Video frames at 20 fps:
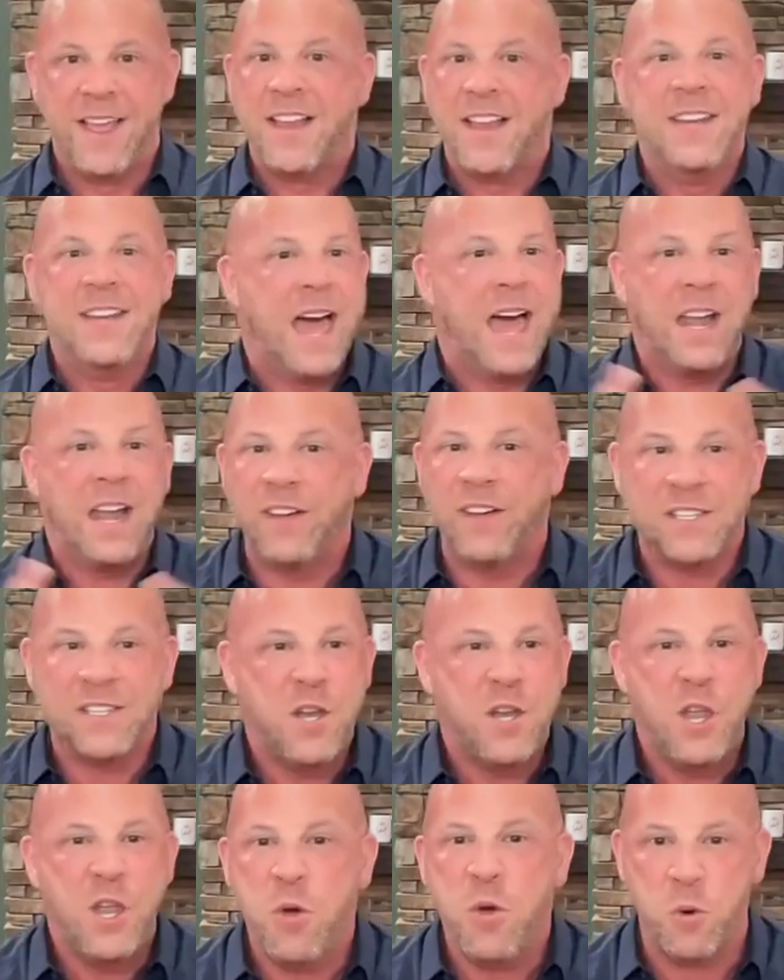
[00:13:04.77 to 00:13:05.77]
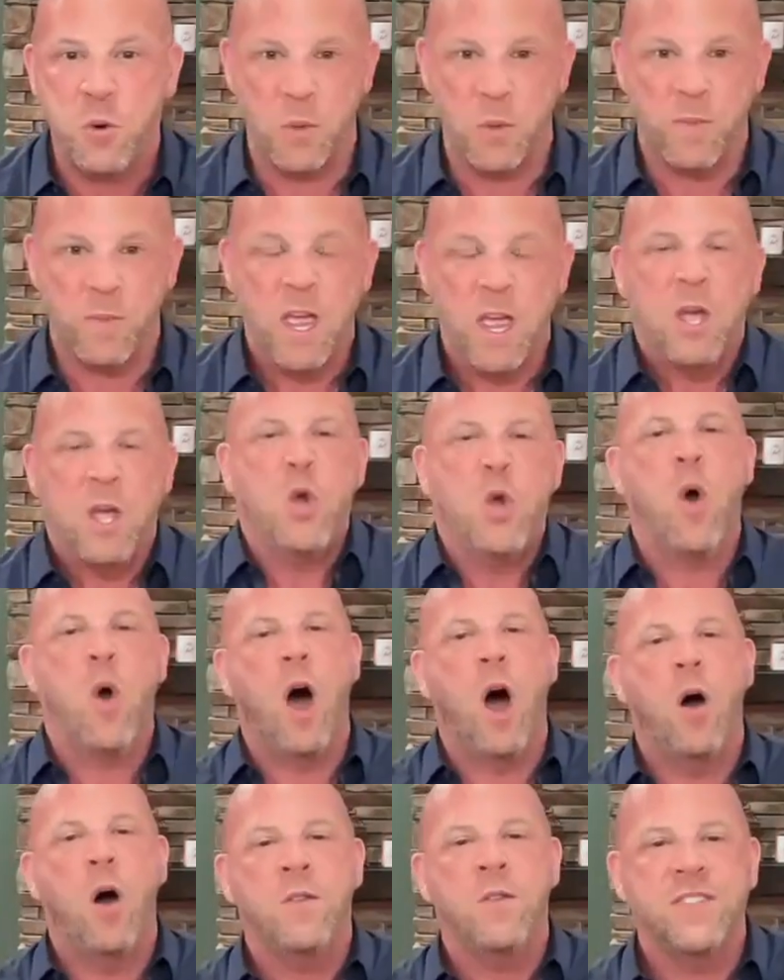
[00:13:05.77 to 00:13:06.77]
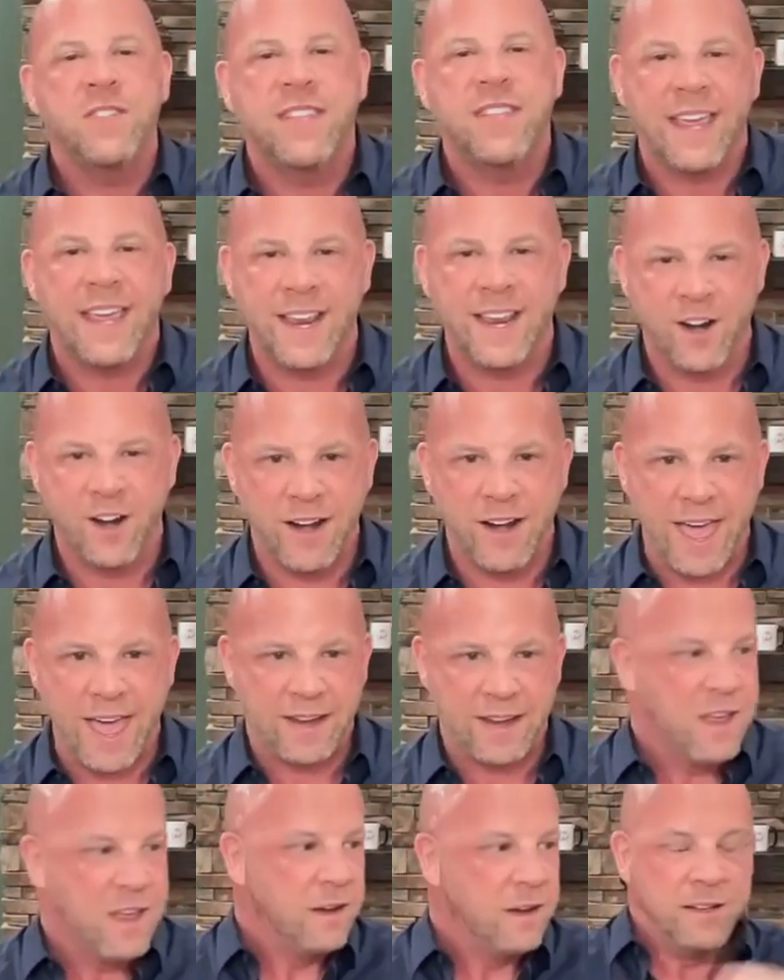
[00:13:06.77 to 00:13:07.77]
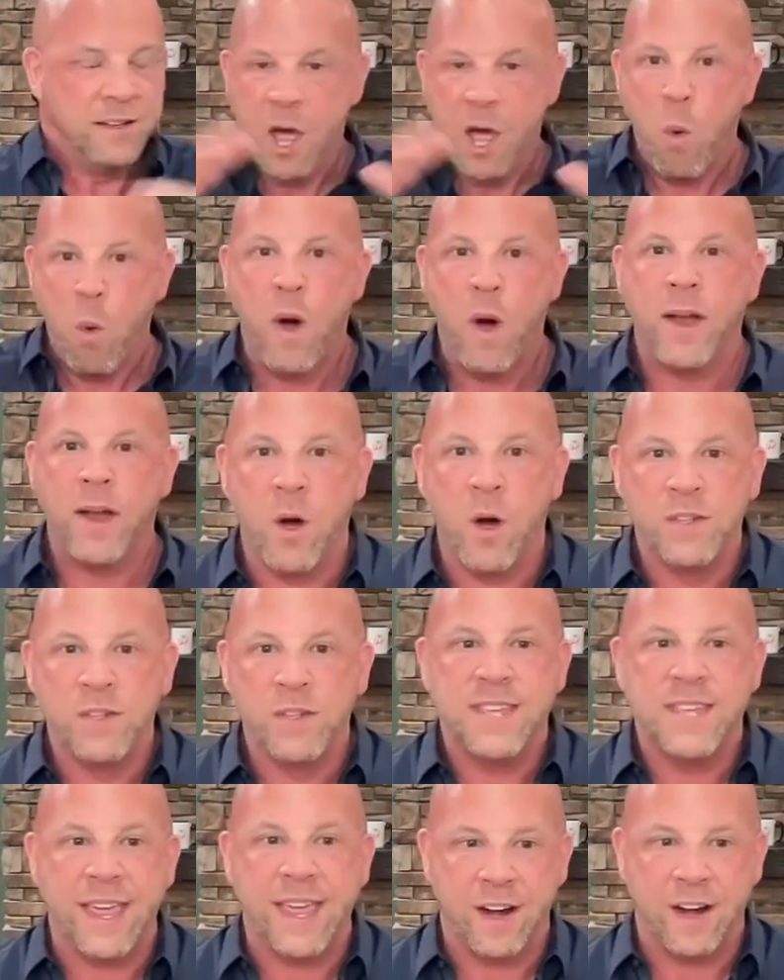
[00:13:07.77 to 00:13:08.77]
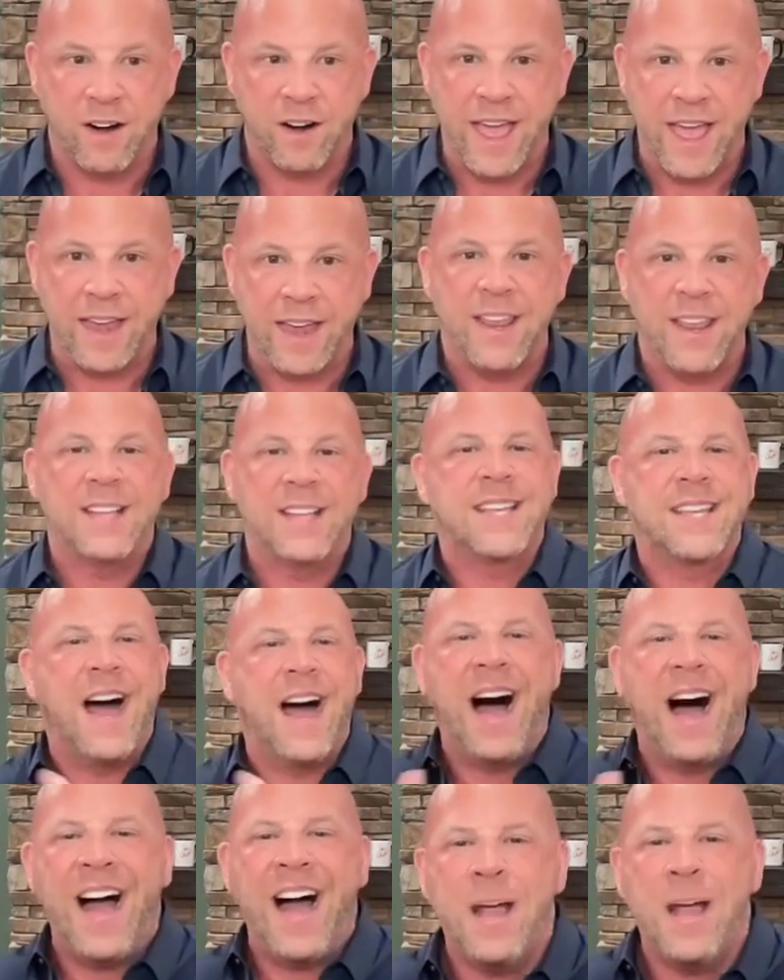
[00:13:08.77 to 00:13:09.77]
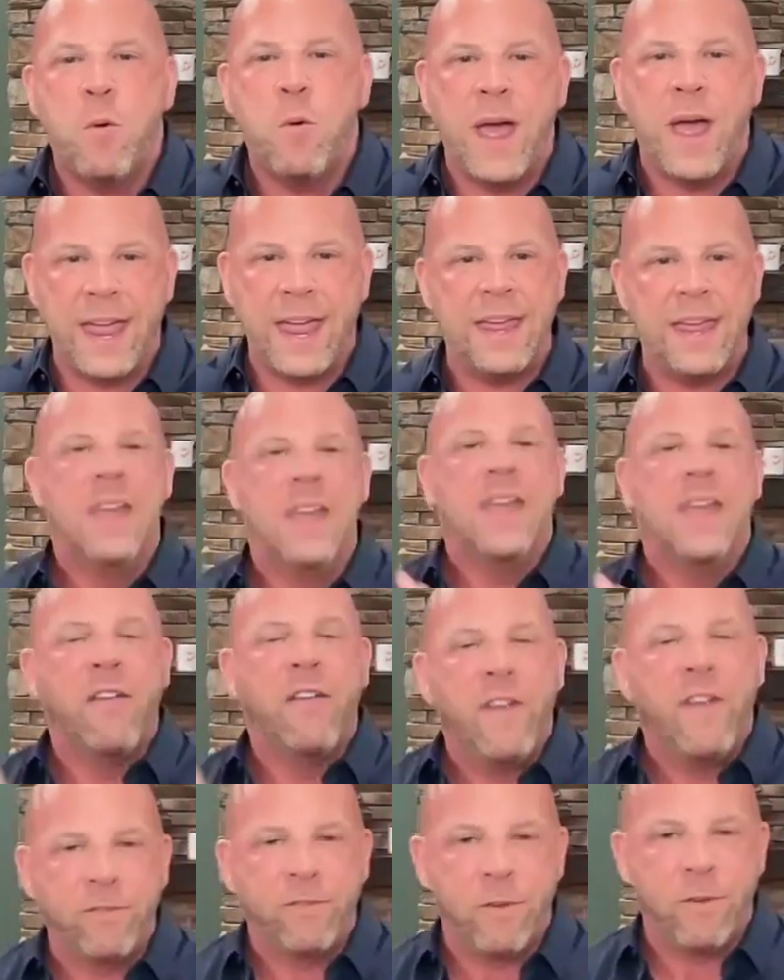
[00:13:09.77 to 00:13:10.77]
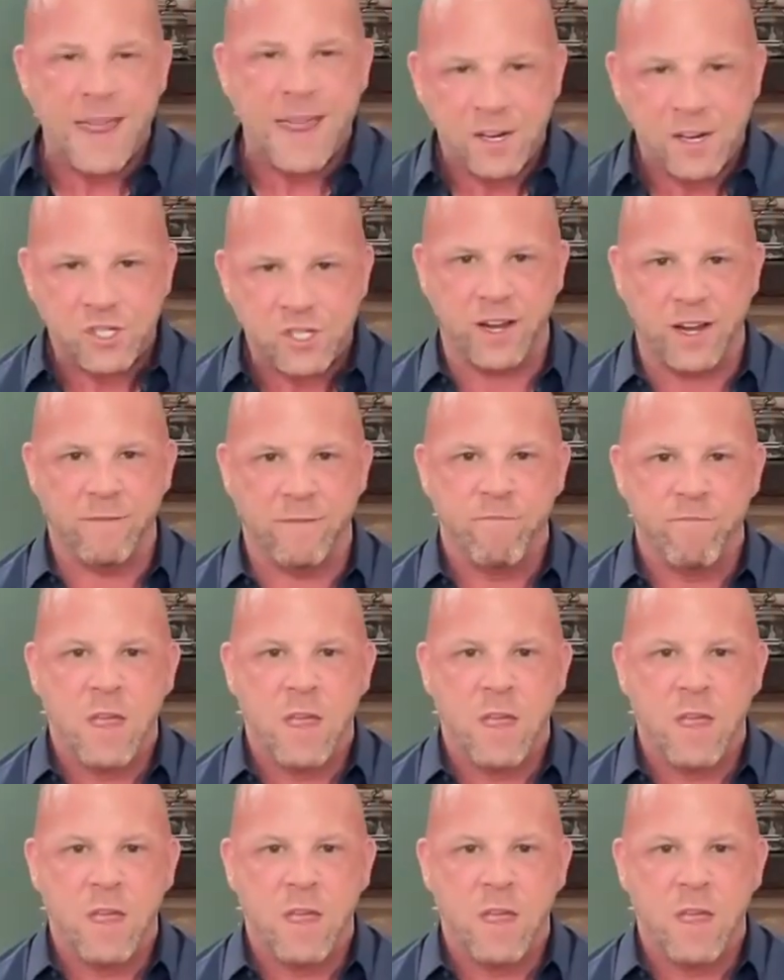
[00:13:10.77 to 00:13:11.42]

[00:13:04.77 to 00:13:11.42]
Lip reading: None of us knew. Who owns the internet? No one owns the internet. It's a highway of information.